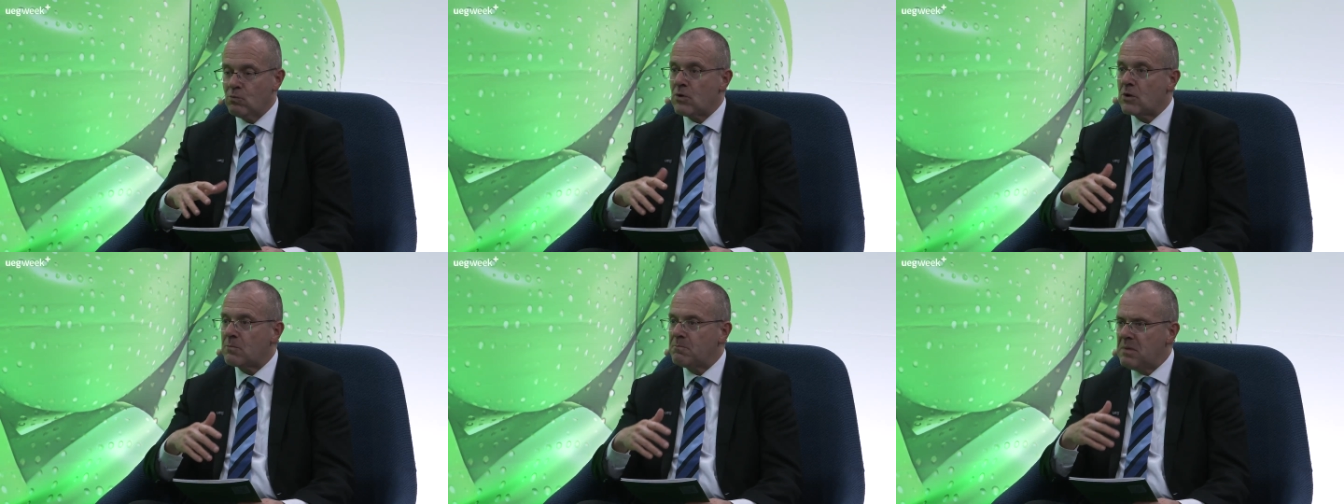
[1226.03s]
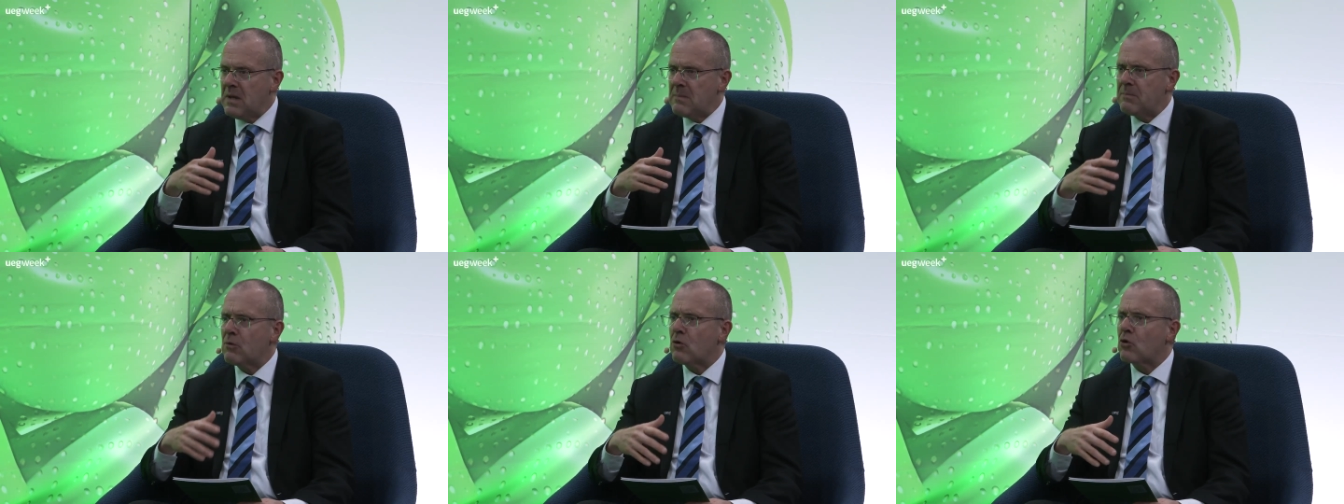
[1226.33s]
where
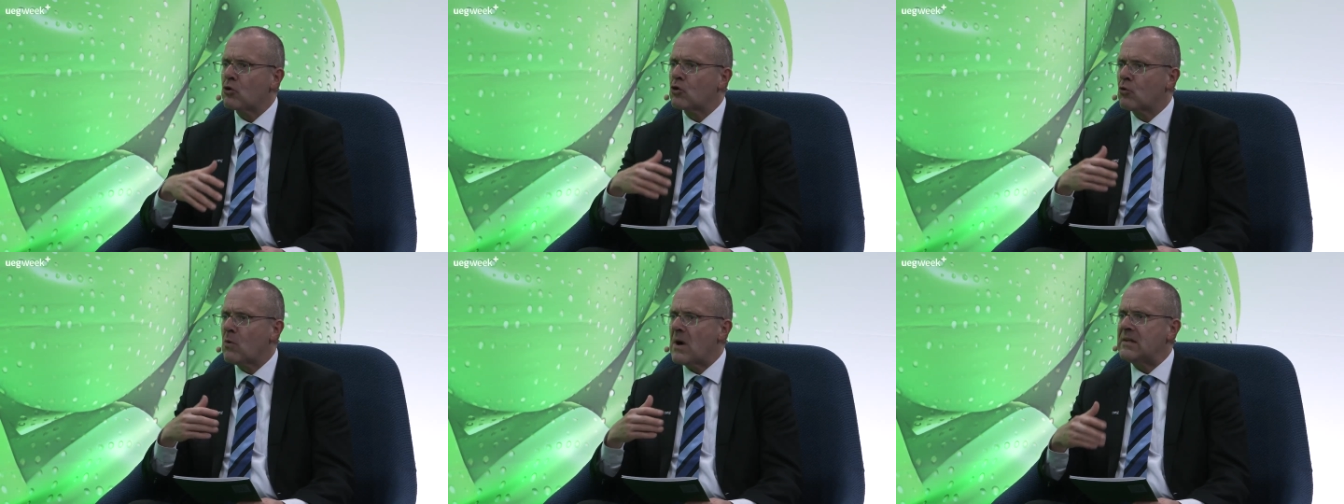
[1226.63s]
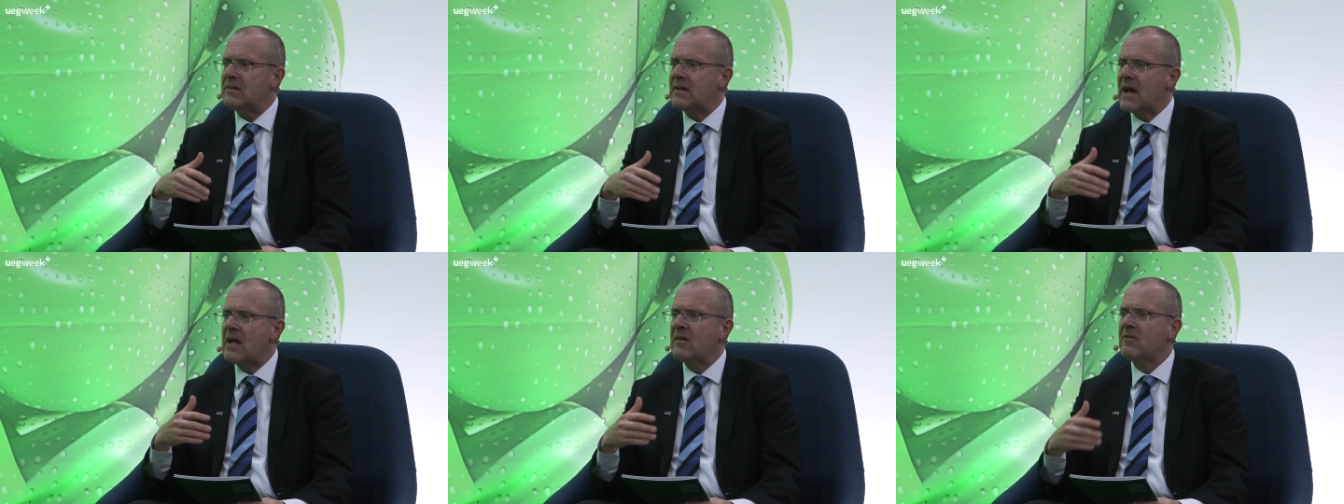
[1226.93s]
people are
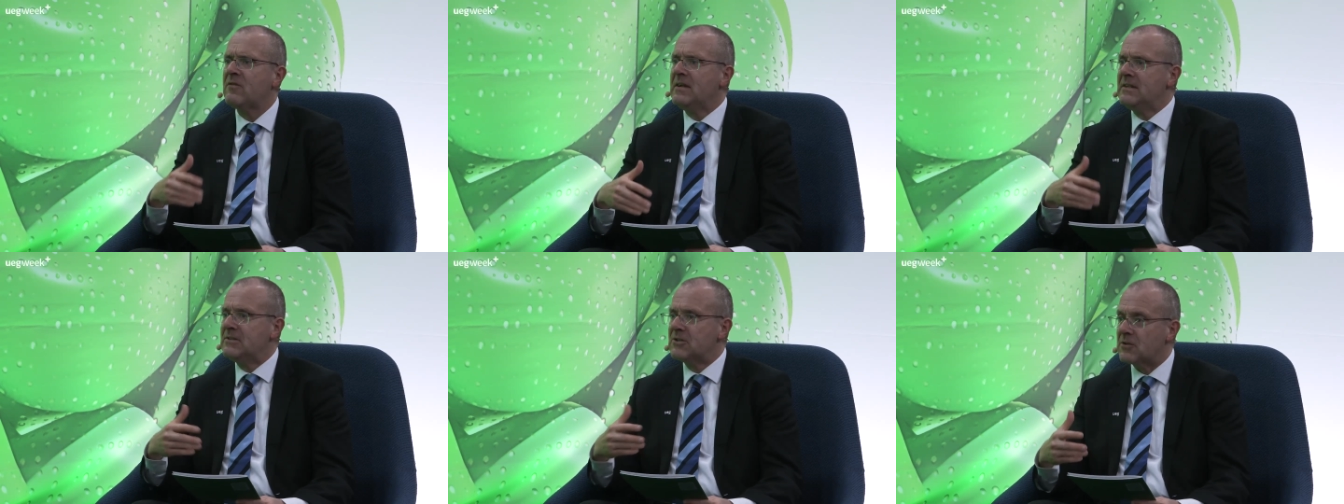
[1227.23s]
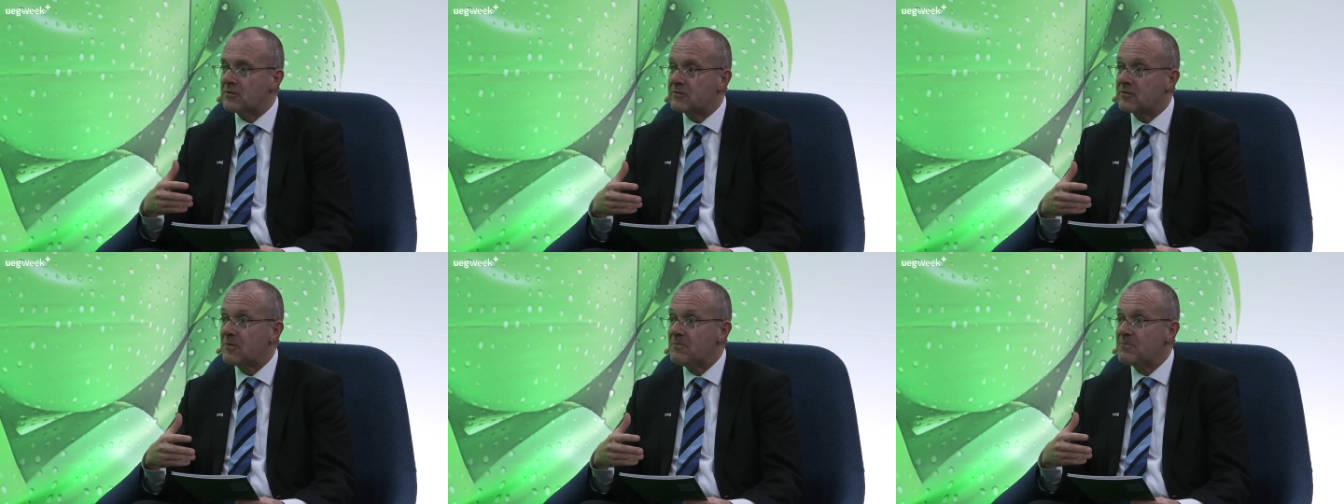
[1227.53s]
quite health
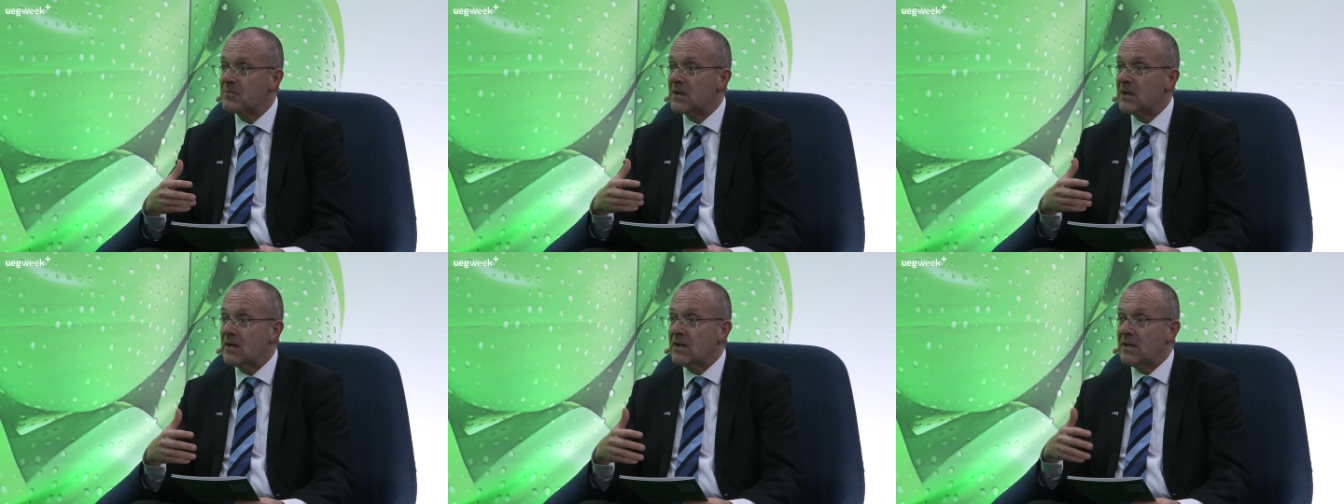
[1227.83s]
literate. Yeah.